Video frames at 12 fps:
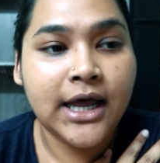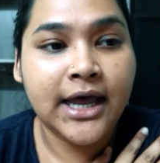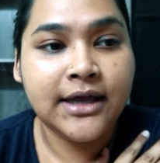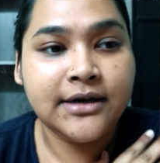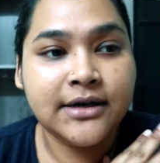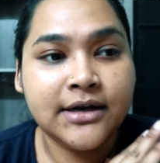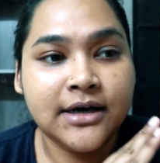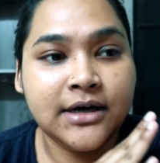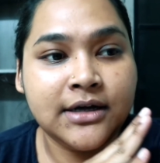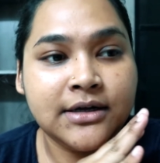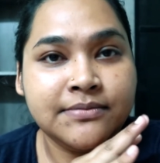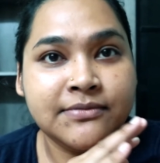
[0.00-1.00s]
At
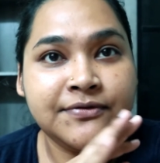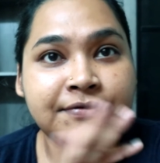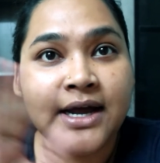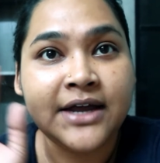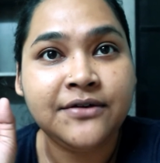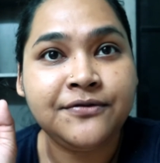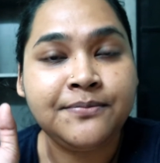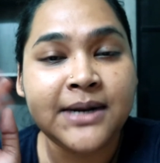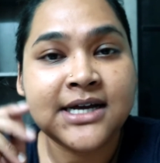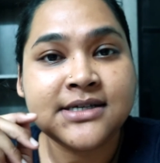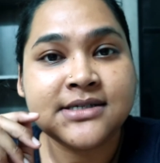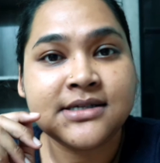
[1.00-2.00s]
5
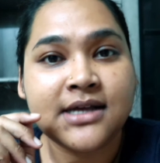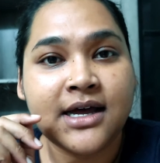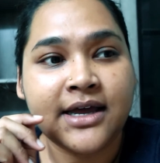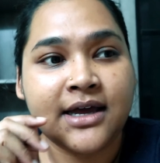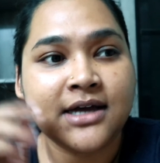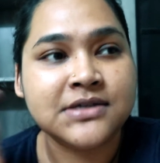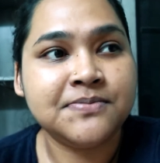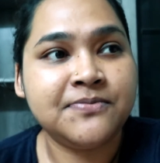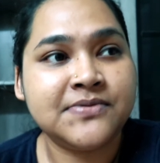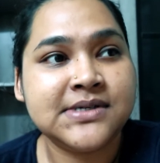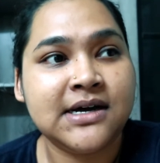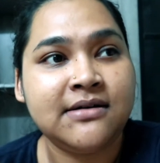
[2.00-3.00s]
plus, I
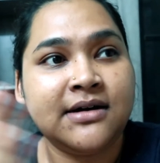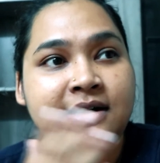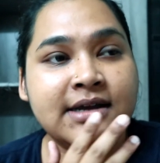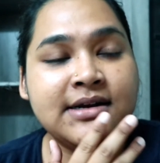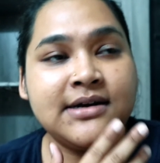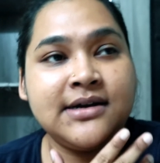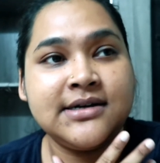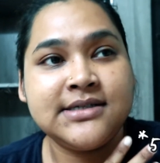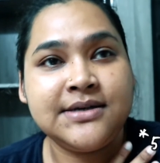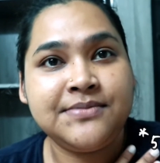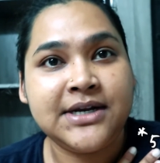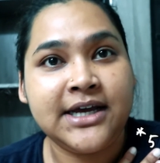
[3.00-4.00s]
asked Sarah and I
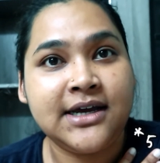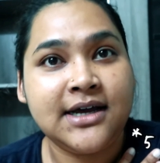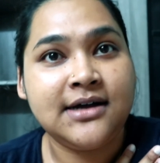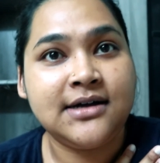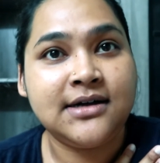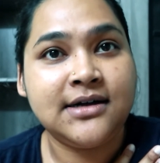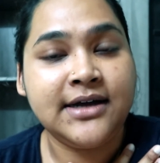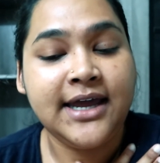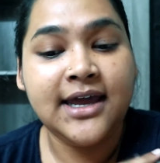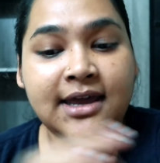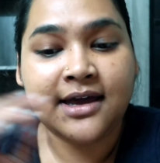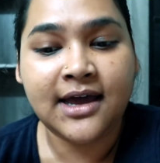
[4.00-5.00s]
asked him like,
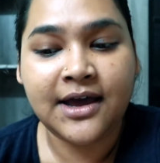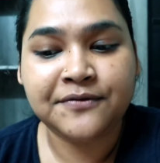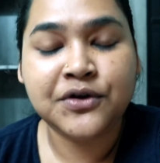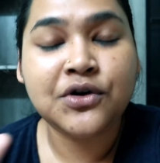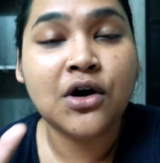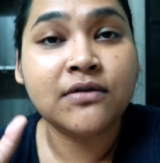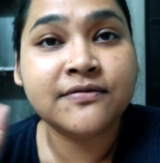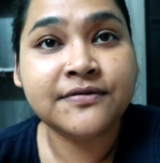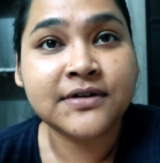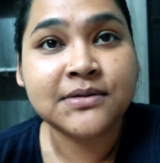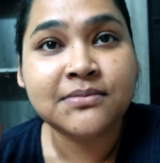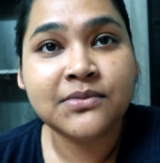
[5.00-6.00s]
hey, have you
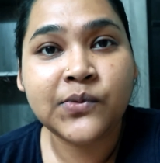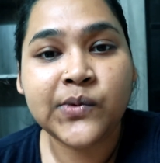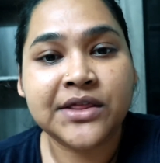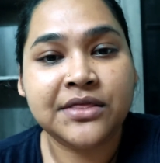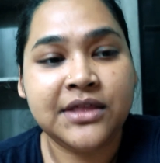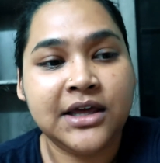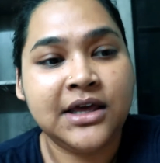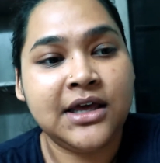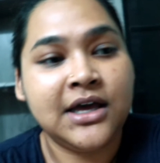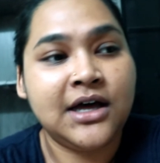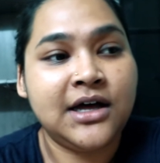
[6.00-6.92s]
confirmed with the